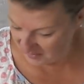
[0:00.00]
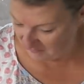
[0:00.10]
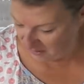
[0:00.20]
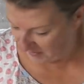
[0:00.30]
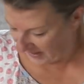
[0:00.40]
that
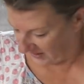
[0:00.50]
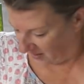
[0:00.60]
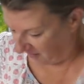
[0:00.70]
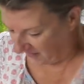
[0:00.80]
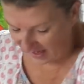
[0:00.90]
Poppy is
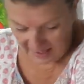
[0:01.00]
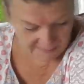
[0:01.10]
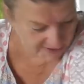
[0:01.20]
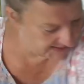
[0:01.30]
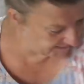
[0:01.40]
off that, let
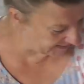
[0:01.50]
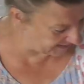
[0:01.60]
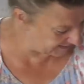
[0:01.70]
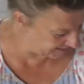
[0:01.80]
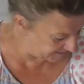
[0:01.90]
me see if I
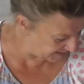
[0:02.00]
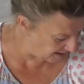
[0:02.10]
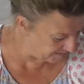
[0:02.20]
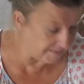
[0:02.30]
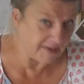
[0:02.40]
can lift it
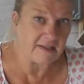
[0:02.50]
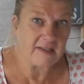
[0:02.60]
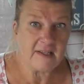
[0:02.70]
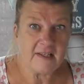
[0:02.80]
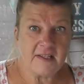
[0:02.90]
up a bit
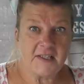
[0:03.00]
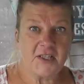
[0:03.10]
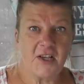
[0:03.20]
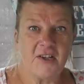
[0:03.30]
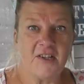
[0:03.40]
to
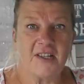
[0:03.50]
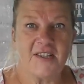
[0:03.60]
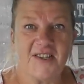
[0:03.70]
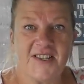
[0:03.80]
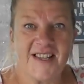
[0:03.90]
show you. Can
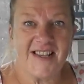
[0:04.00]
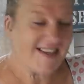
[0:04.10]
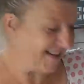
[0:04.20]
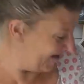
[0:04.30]
you see?